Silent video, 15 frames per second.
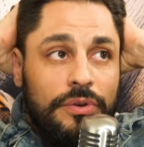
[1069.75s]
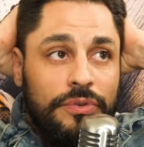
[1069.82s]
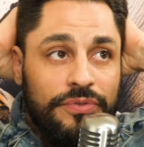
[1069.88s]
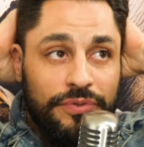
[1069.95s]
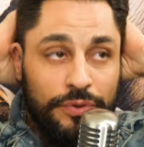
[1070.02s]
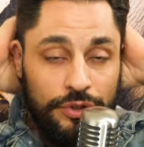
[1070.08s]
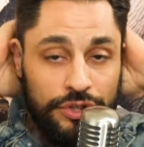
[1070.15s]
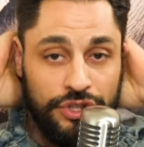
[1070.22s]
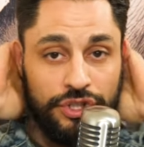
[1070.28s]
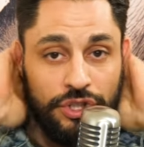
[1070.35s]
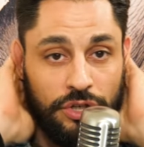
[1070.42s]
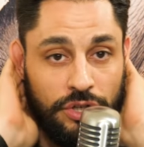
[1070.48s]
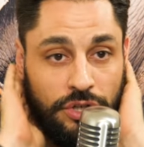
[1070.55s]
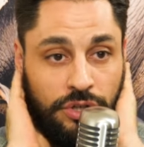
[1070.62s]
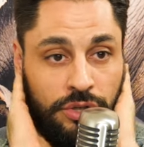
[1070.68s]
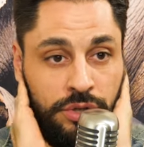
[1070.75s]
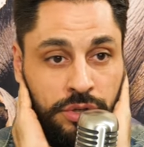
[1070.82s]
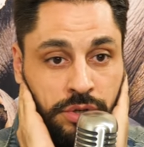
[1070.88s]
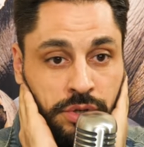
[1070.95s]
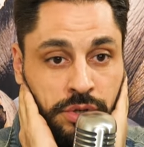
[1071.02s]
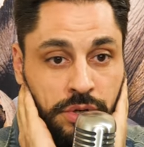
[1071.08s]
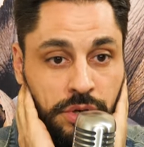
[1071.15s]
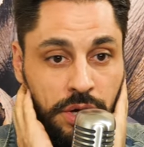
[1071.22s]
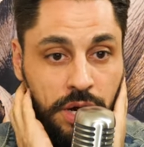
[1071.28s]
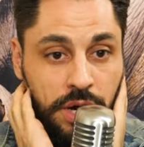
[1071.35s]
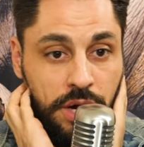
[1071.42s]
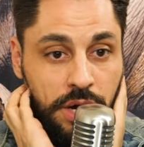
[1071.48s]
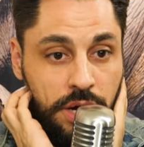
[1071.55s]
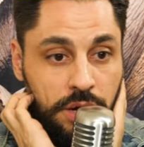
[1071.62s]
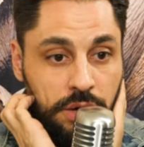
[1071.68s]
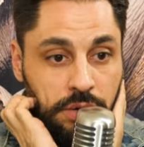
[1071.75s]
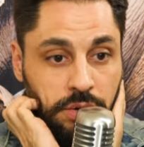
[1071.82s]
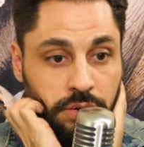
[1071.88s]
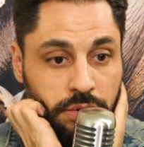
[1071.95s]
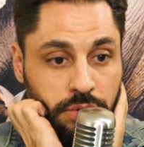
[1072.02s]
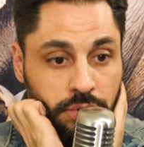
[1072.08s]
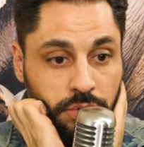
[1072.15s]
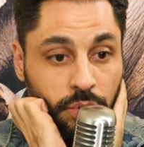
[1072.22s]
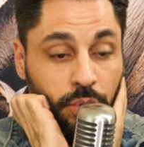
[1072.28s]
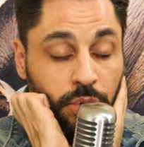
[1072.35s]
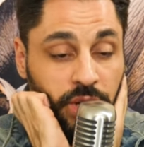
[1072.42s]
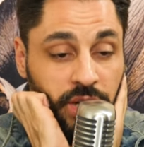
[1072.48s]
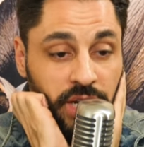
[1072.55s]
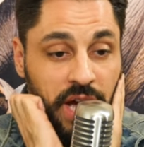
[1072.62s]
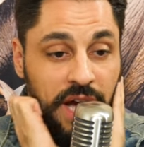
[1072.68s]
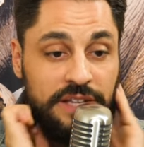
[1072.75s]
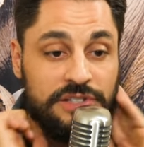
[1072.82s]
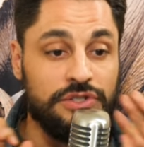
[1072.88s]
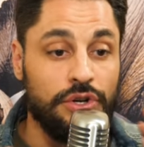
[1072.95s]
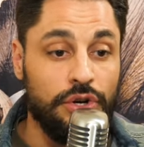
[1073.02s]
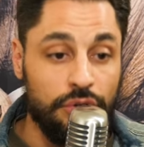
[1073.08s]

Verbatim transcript: for sure organized